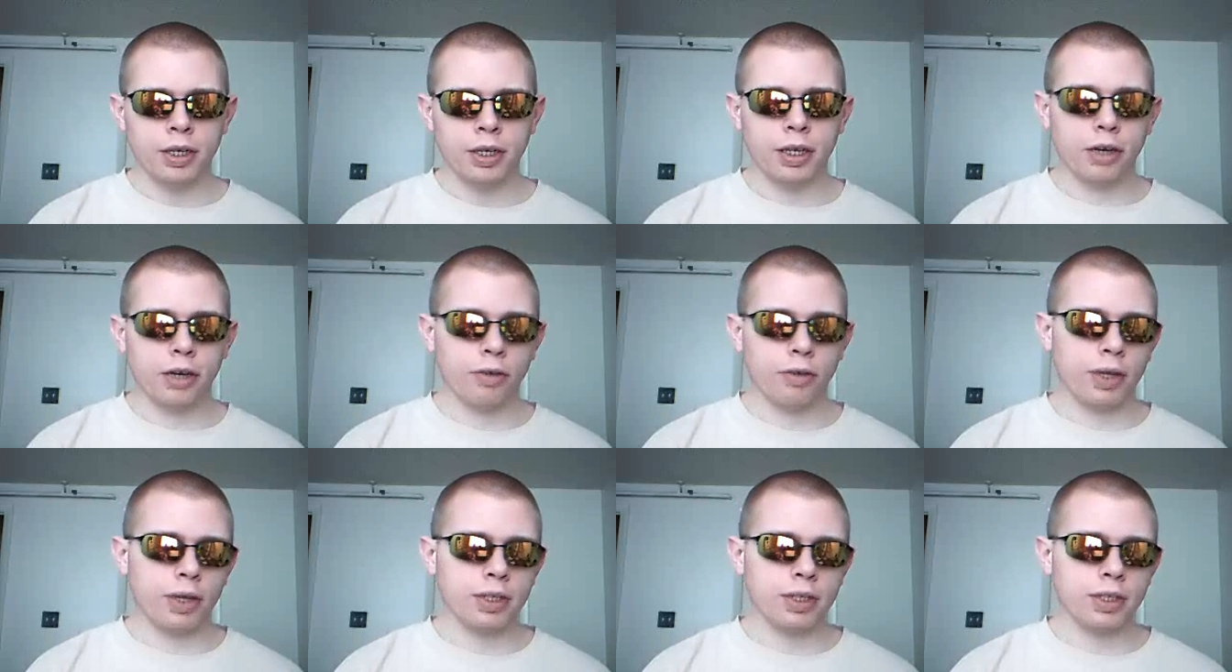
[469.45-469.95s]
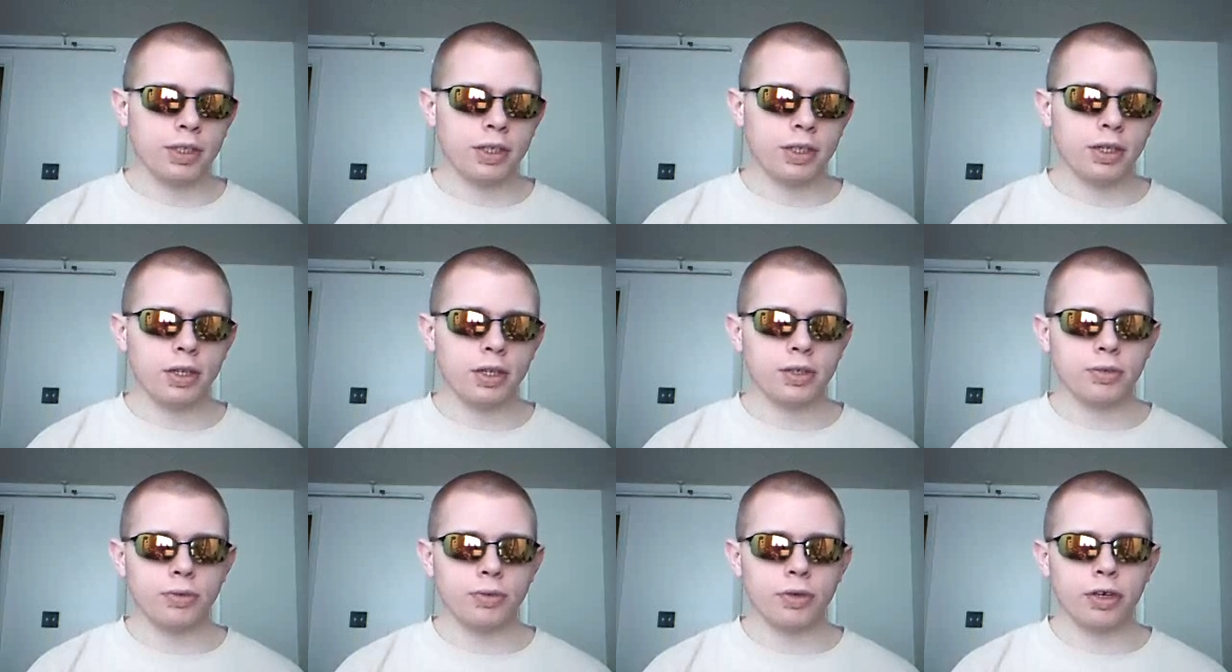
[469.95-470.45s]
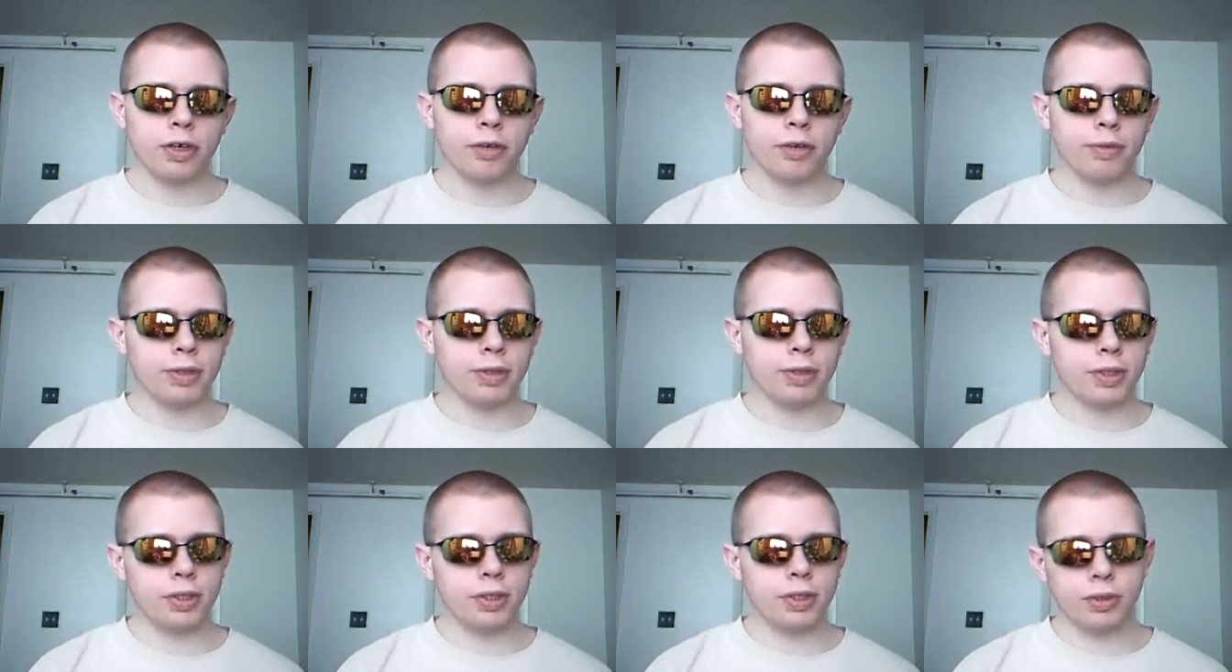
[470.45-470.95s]
Now granted, it doesn't work
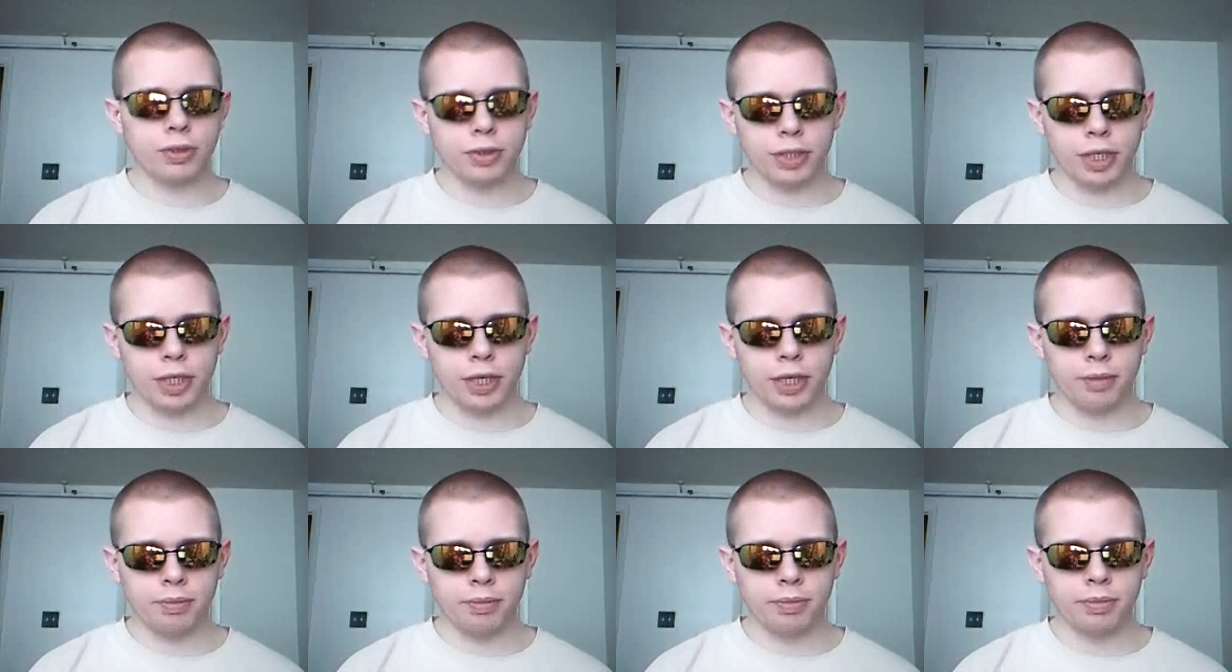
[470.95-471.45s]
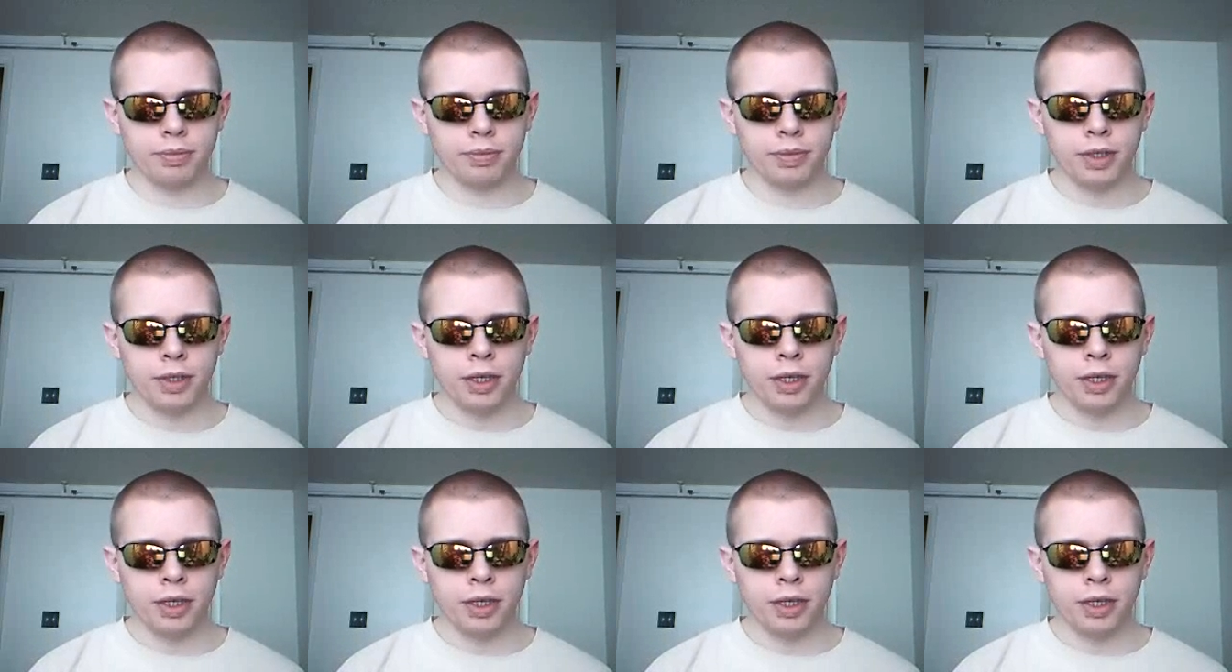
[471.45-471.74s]
every single time,